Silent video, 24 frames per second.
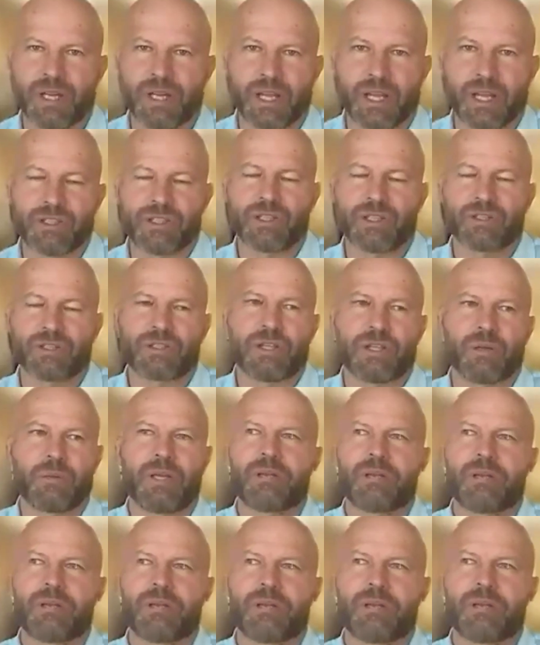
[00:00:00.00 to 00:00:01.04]
And just let me
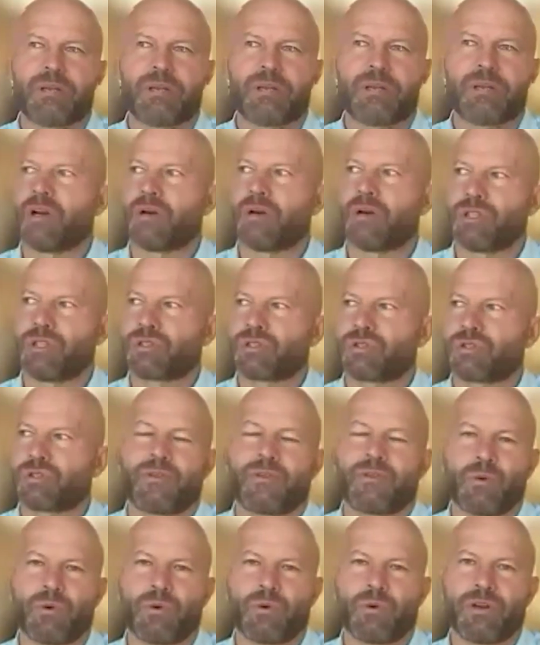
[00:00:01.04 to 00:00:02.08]
interrupt, just
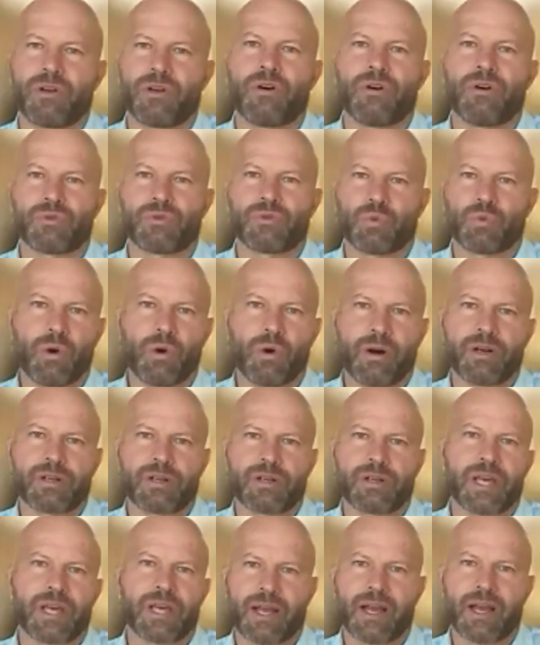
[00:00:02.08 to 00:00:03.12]
so everyone knows,
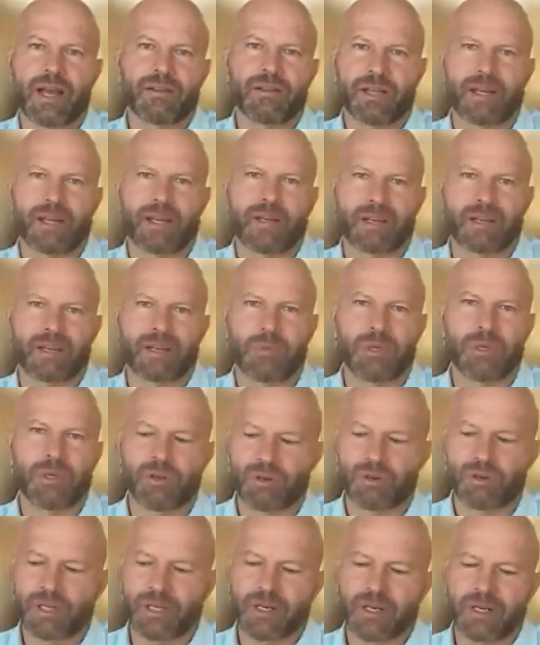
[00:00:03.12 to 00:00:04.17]
where's that outlet going to be
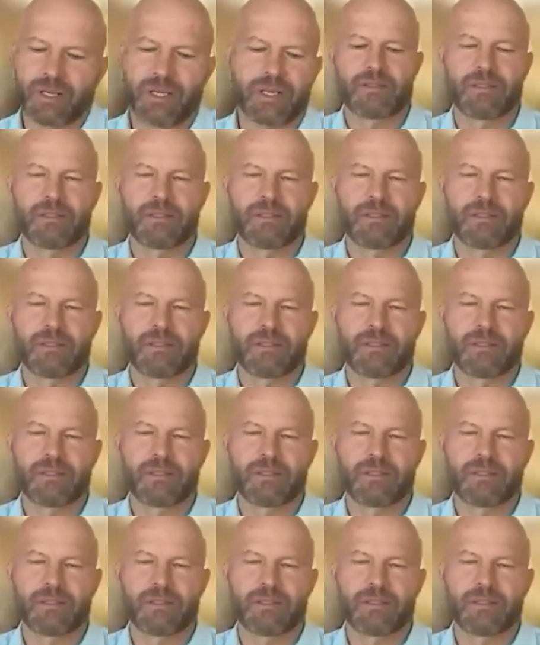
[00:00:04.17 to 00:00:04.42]
located again?